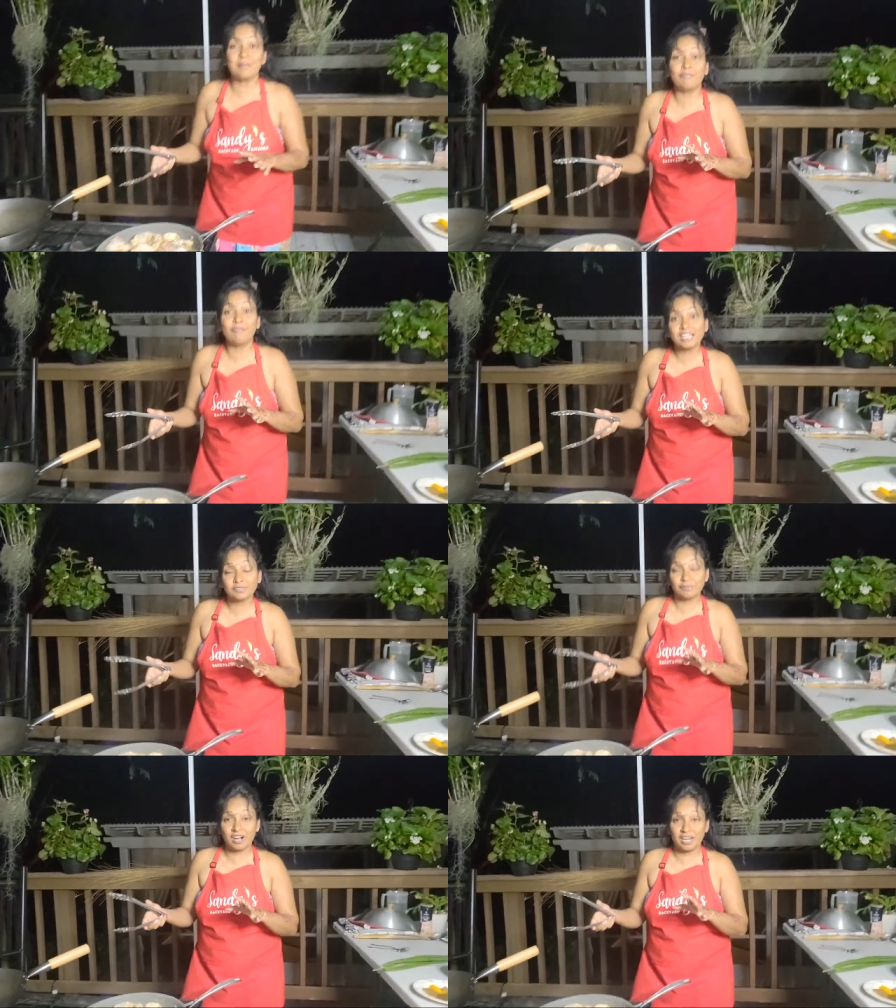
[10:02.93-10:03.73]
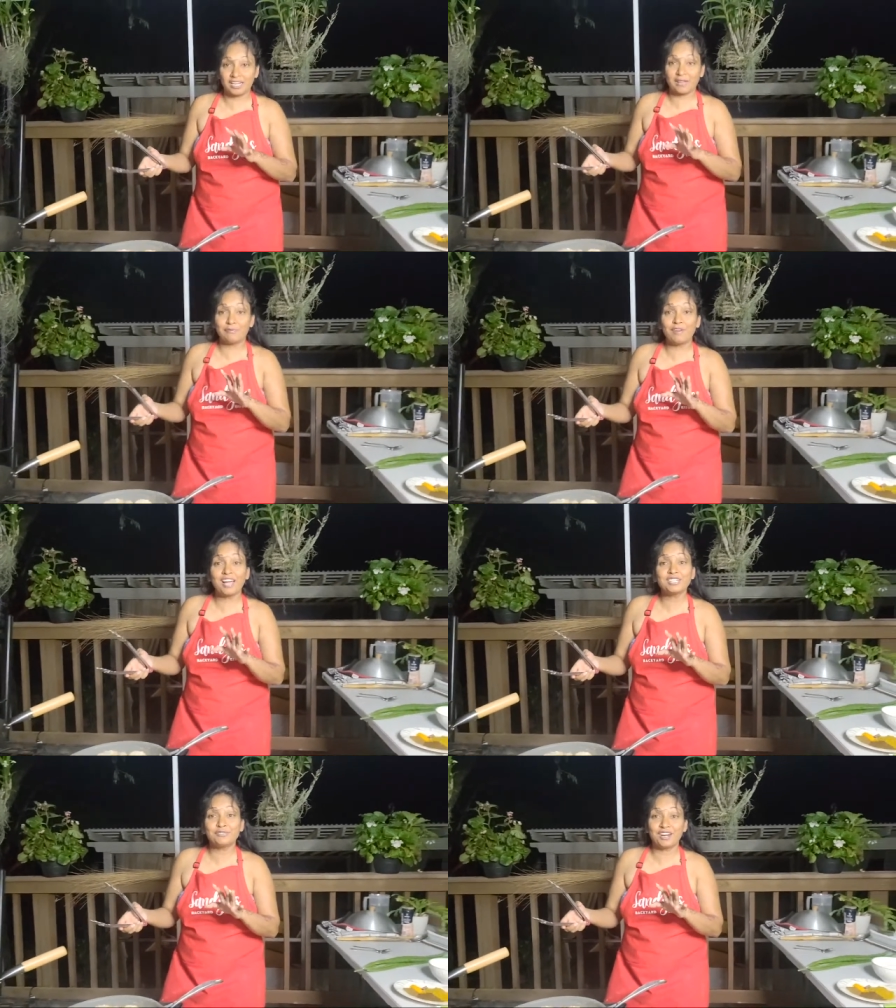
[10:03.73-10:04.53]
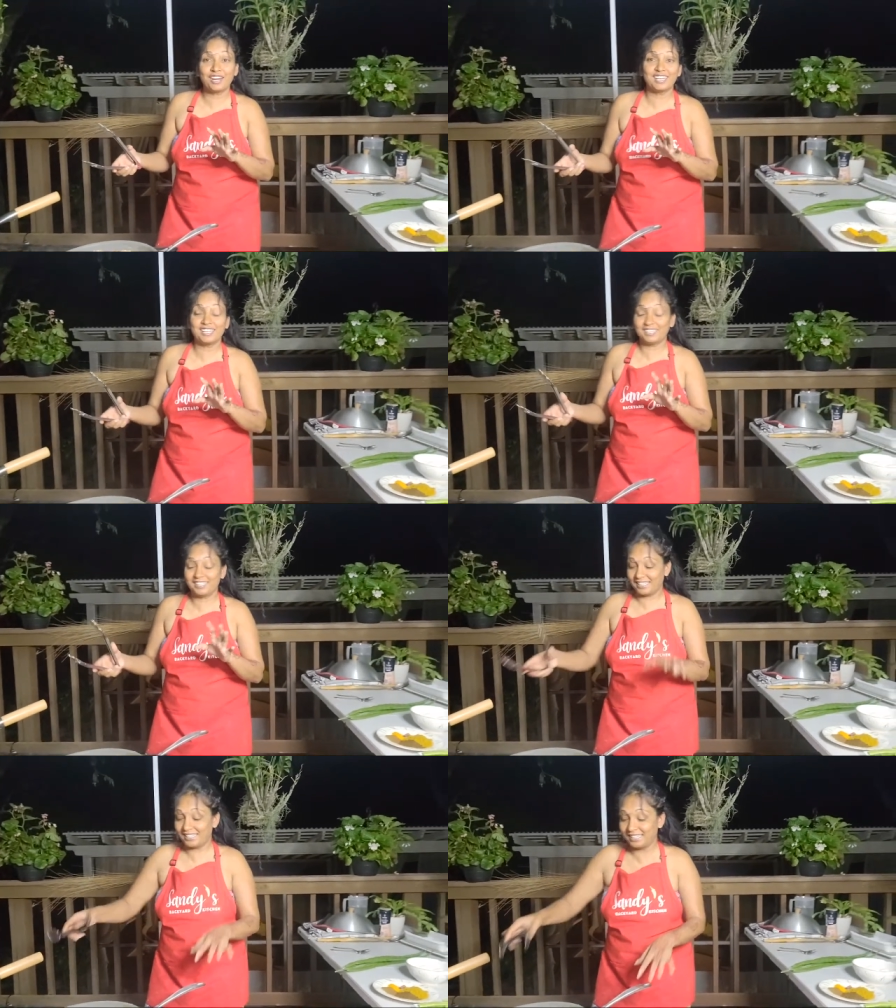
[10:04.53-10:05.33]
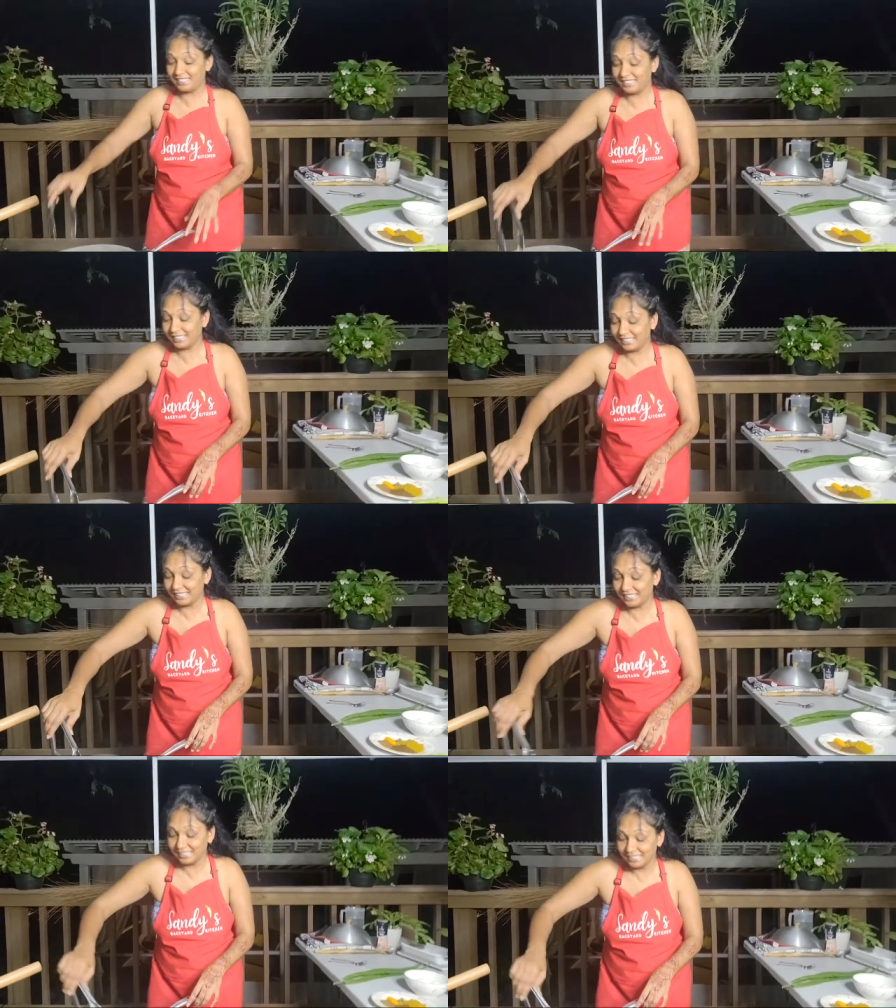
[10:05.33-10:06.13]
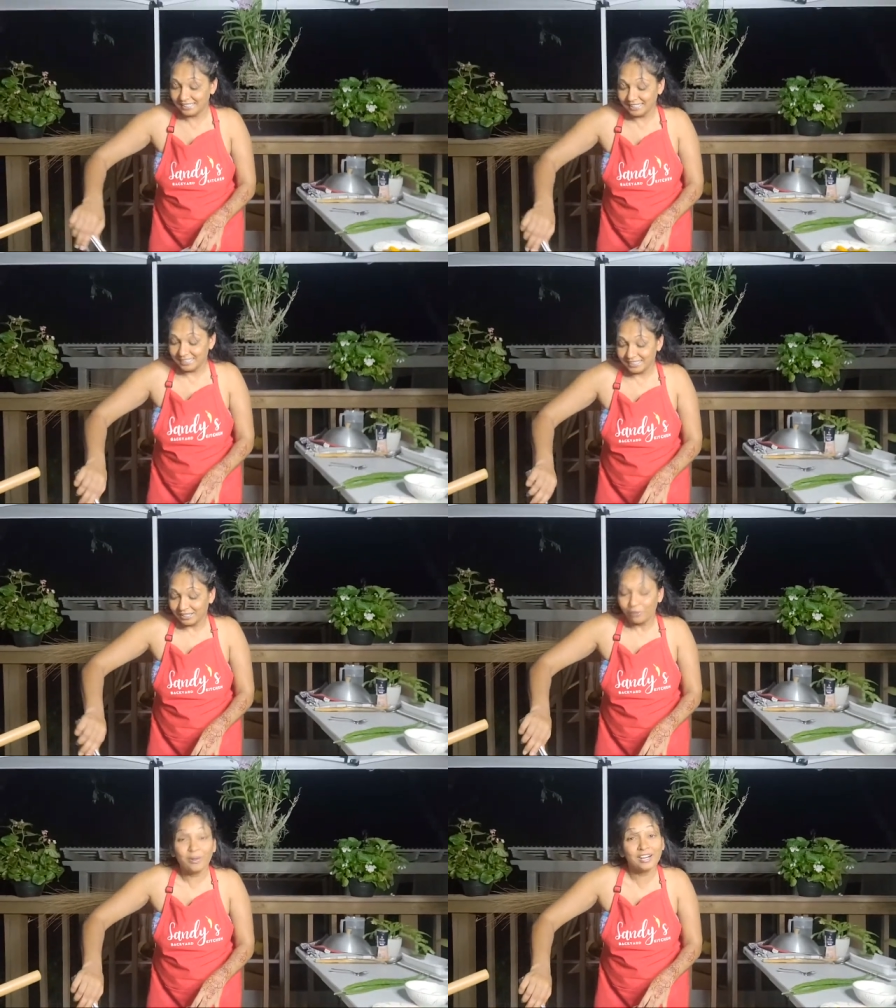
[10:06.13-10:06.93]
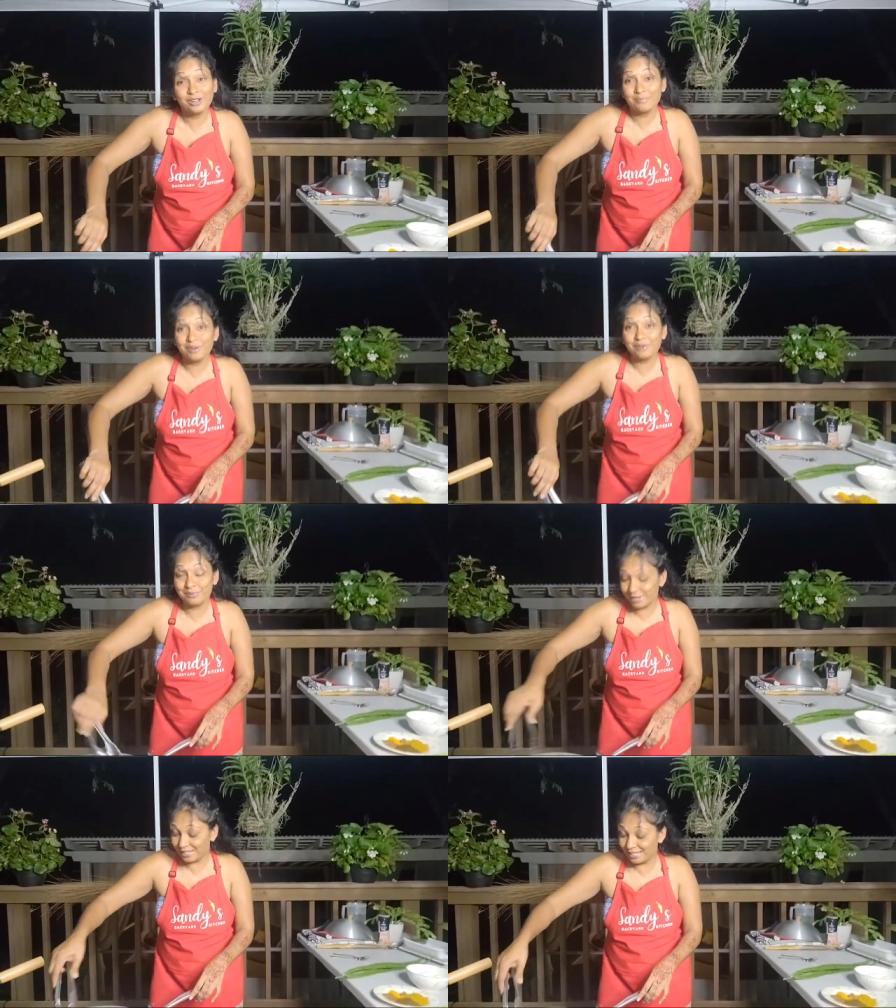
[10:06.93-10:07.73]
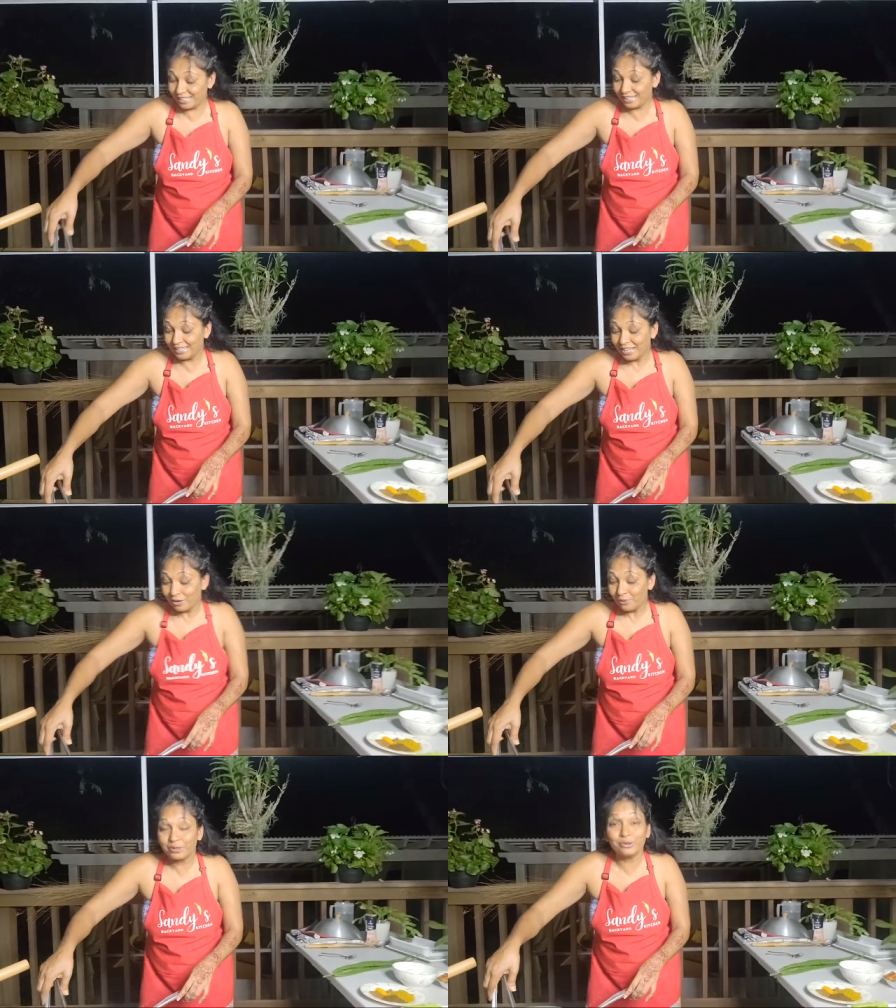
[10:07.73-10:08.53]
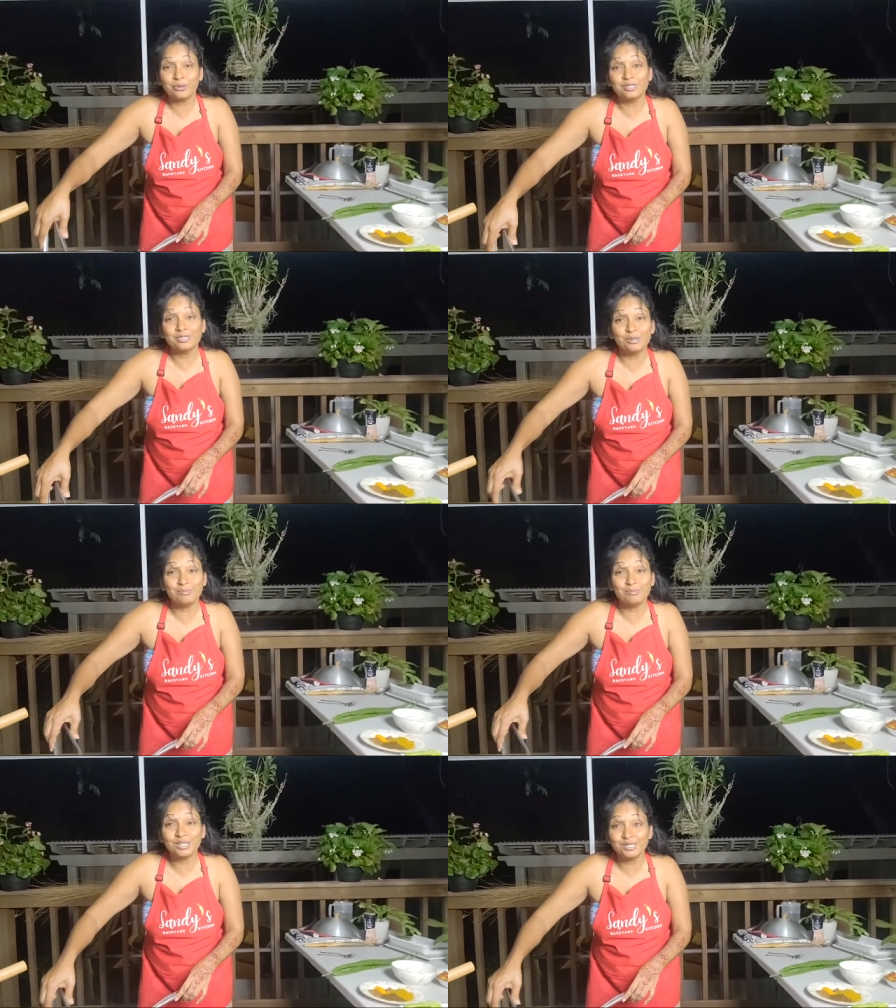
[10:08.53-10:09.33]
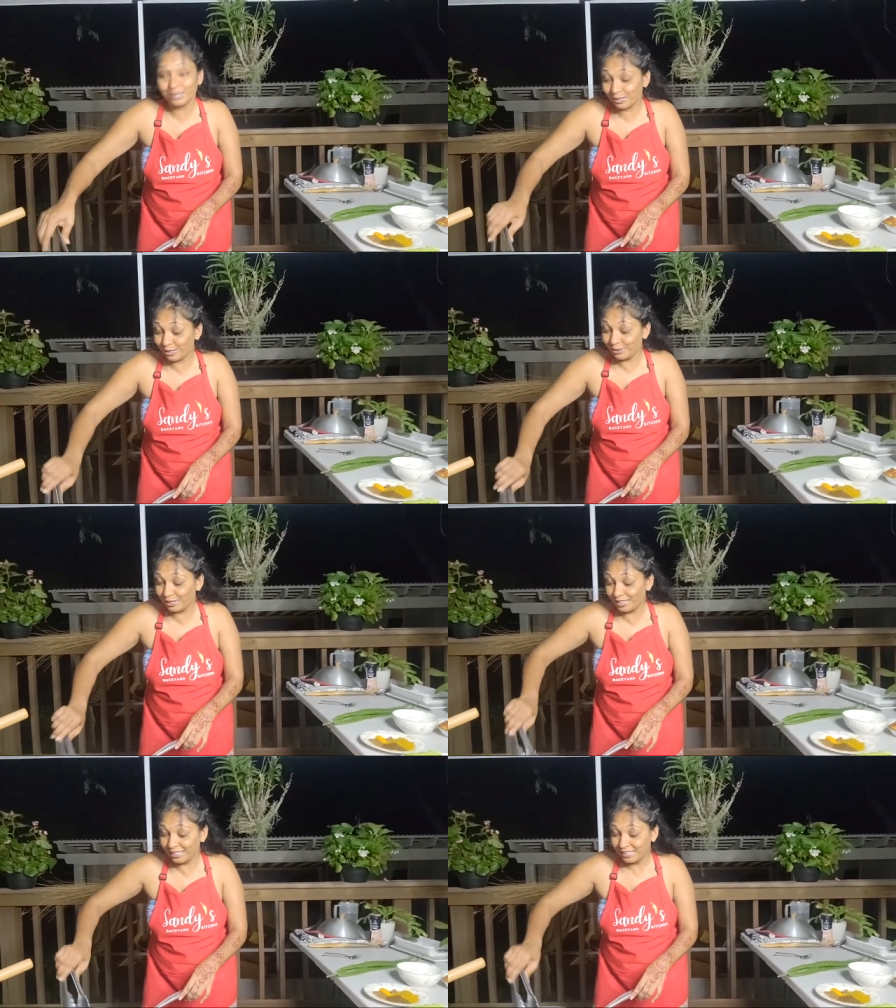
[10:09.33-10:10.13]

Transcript: flash frying. I'm flash frying it, and uh, welcome everybody. We're cooking some mutton curry.